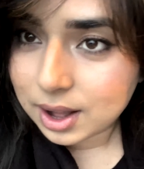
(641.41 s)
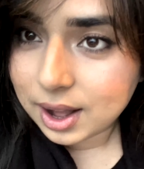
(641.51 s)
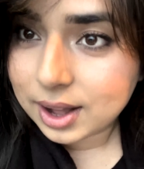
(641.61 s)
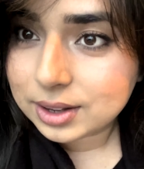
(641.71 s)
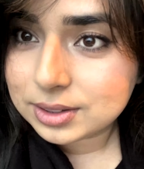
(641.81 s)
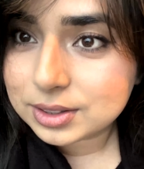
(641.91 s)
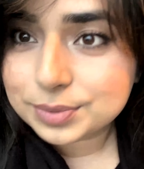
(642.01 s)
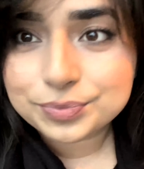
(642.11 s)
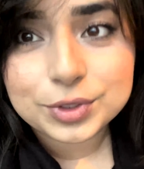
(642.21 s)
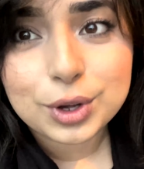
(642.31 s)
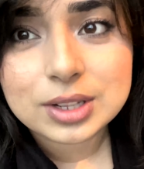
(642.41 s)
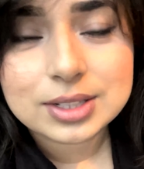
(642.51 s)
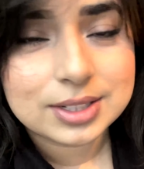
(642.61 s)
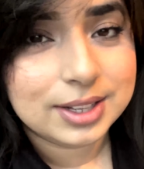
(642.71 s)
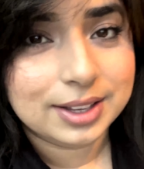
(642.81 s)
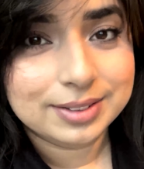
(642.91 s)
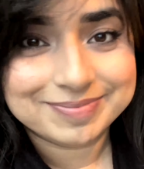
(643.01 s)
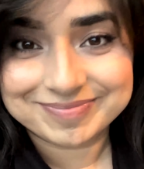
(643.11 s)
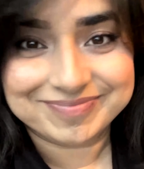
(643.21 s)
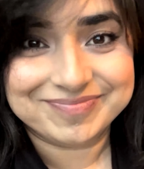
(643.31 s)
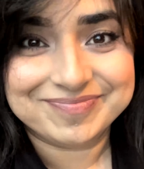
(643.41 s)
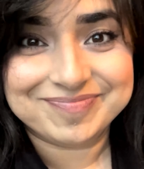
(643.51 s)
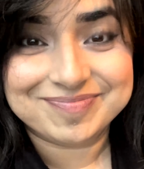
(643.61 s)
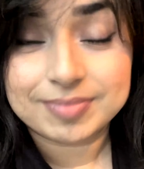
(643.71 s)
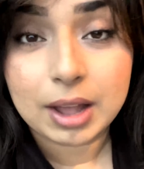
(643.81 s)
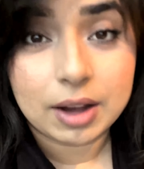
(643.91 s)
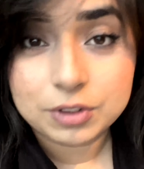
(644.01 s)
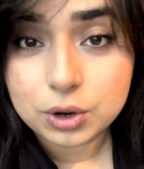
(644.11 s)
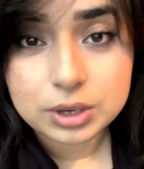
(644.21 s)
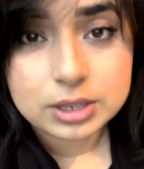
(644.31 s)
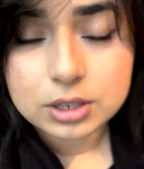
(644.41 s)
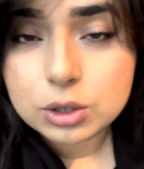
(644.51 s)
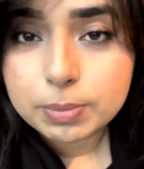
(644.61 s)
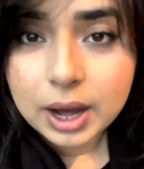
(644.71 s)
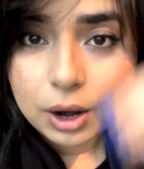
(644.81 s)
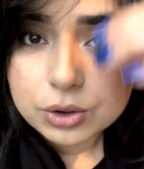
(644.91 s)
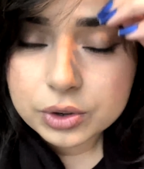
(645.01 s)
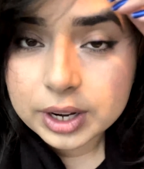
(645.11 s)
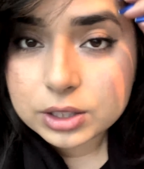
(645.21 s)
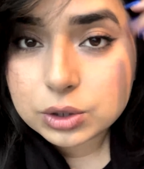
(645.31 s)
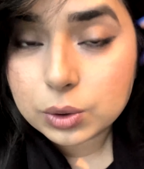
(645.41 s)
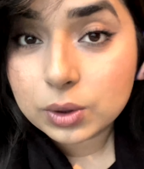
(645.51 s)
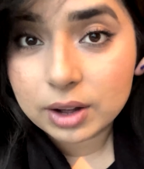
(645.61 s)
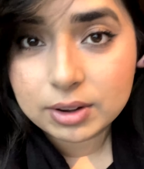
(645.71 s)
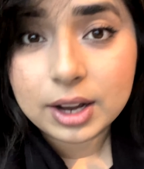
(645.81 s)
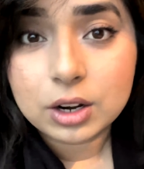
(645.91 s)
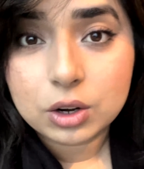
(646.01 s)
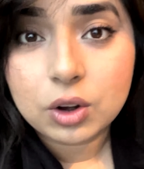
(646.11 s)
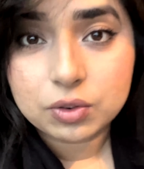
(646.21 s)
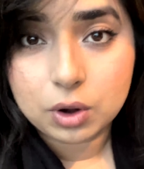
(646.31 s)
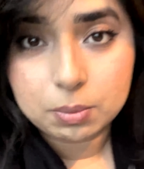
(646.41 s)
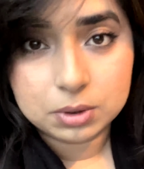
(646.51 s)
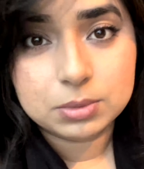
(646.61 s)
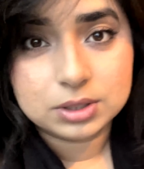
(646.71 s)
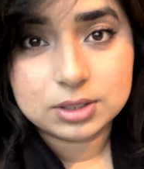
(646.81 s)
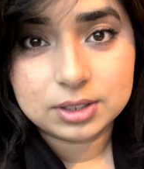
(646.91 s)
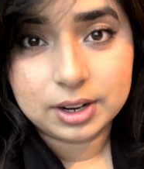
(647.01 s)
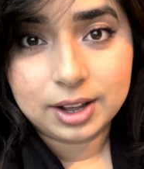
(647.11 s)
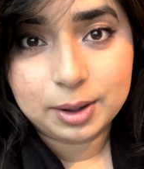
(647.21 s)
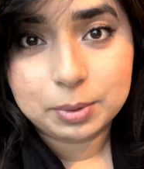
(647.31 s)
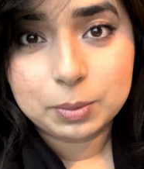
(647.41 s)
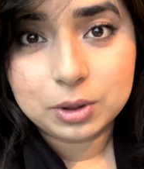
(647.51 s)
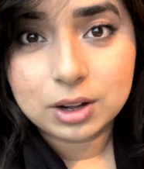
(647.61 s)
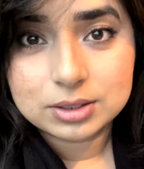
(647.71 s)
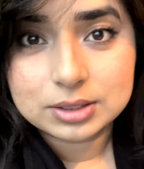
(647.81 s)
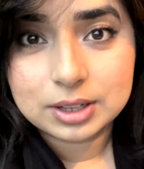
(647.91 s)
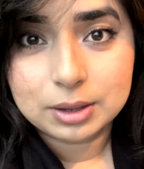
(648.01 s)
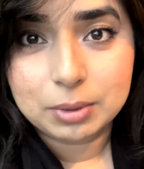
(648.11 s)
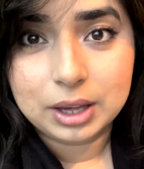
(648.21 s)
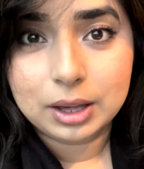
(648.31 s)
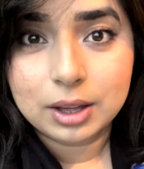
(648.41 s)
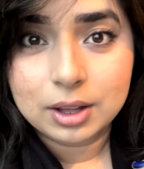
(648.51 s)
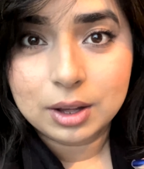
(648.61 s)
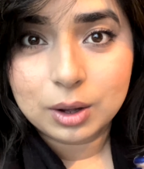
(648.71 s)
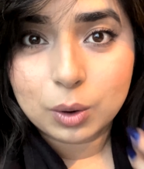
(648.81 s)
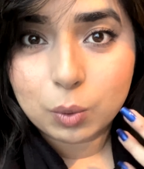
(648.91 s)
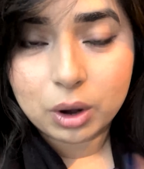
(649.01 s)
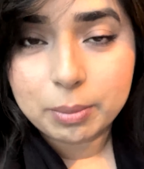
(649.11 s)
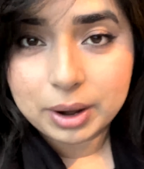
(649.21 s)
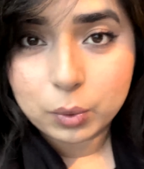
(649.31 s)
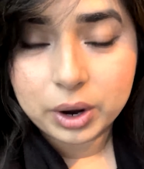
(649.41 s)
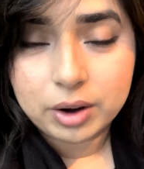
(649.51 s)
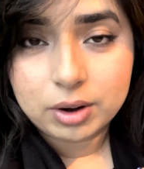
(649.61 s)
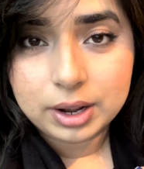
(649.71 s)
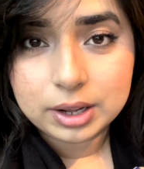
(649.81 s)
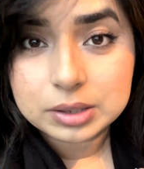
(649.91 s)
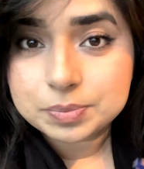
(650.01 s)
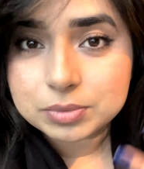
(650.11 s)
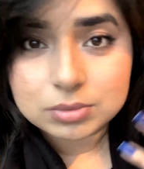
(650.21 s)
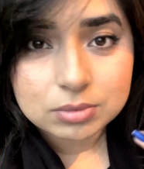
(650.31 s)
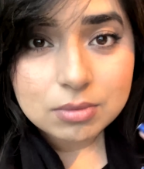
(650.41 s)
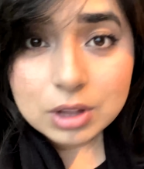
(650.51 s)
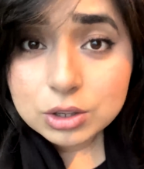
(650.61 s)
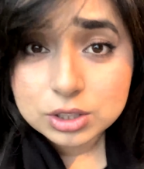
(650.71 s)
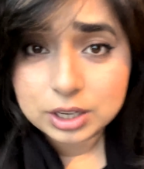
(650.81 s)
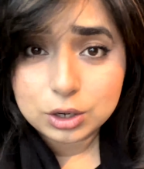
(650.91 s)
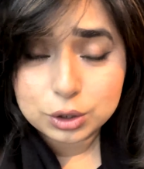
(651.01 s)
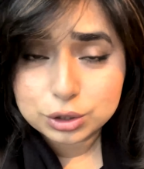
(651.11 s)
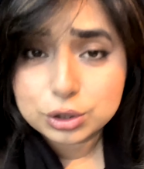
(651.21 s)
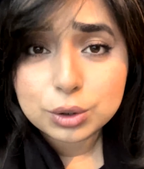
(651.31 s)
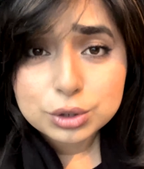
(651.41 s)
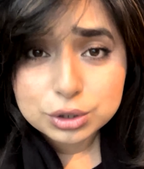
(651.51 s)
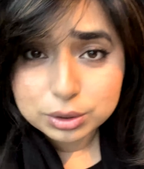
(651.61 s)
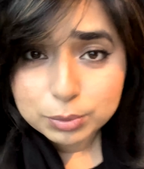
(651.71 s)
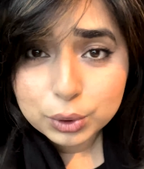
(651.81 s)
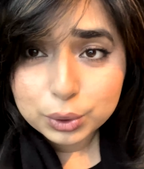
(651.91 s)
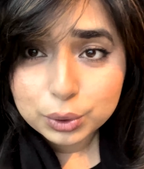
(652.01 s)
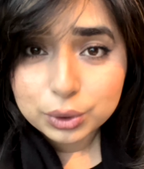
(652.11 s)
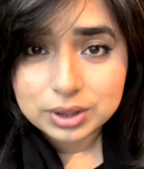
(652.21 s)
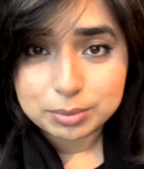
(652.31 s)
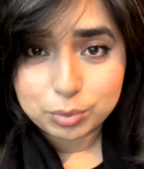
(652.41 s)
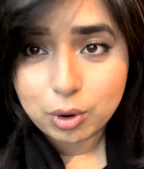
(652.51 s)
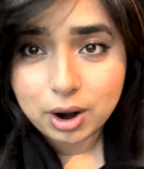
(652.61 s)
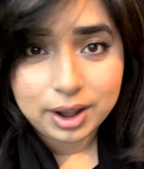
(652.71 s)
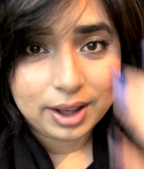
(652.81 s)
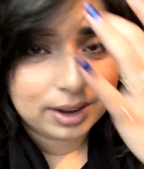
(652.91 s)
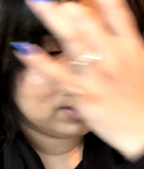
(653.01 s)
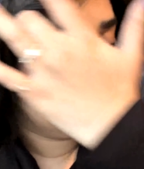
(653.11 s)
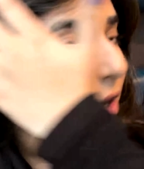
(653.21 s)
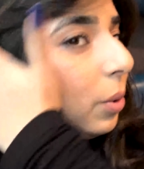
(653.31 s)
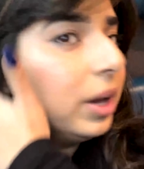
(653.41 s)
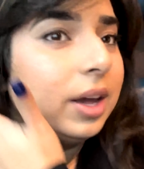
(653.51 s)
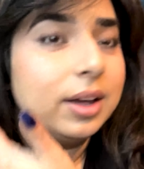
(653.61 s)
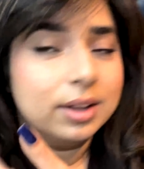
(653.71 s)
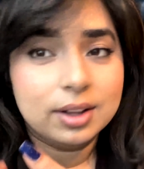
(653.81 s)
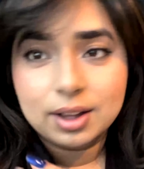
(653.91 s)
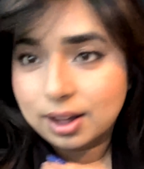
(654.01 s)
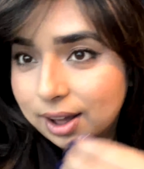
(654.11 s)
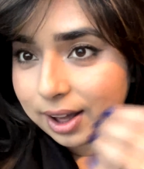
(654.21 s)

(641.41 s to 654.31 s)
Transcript: And you can see, I've not needed to powder it at all. I've had a lot of compliments today. People asking me, what am I wearing? The skin looks so smooth and bright and glowy.